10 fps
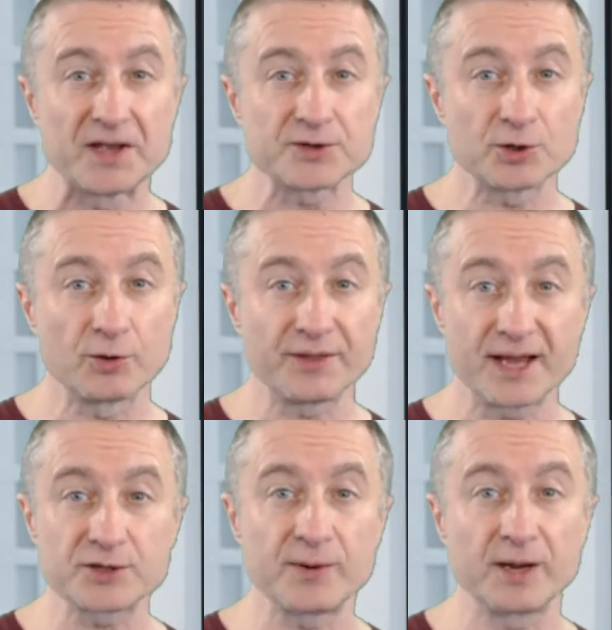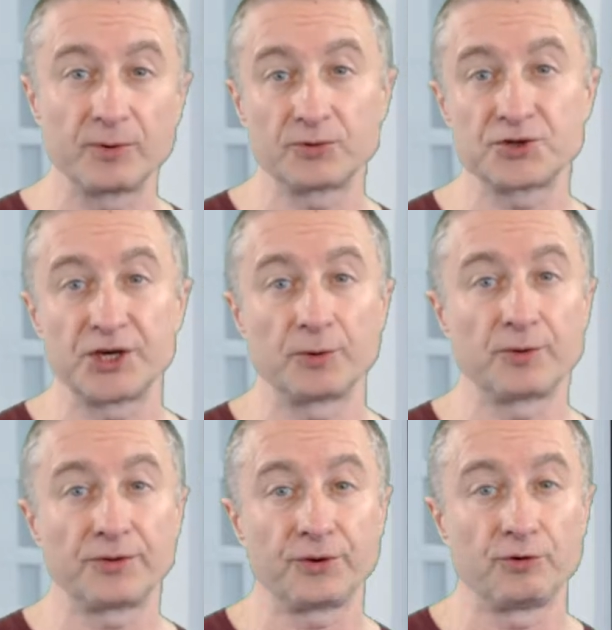So that's why I want to share
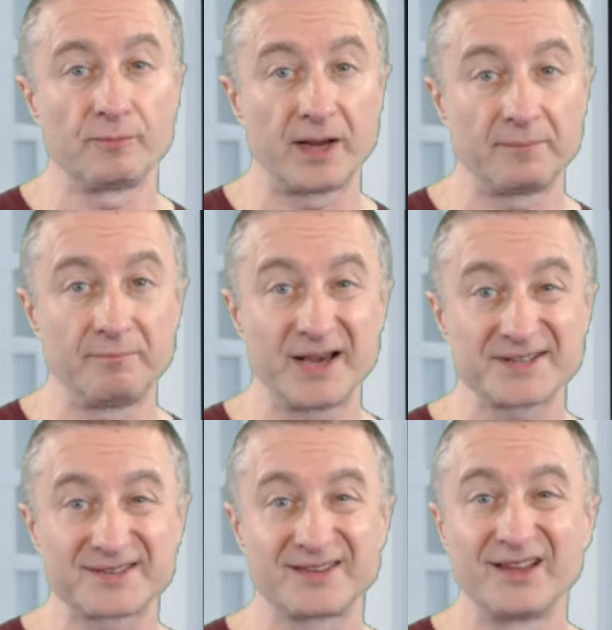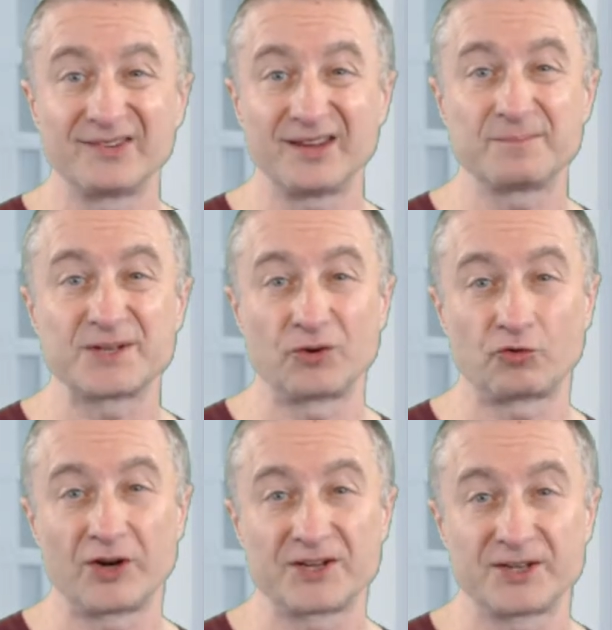with you my best tips and
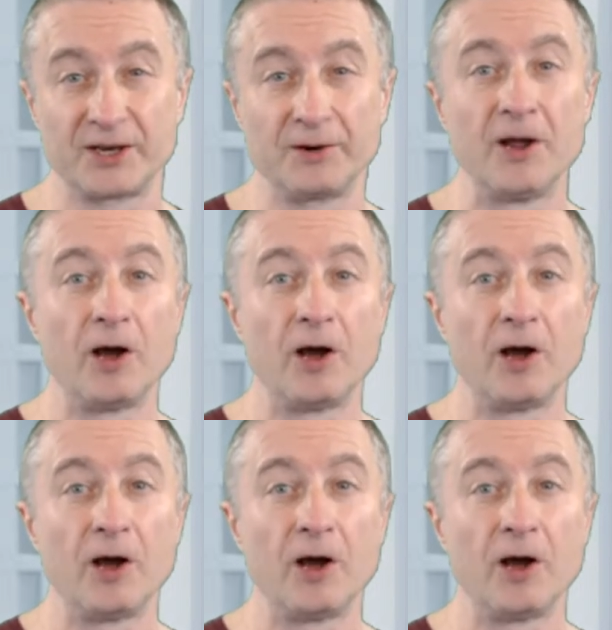tricks here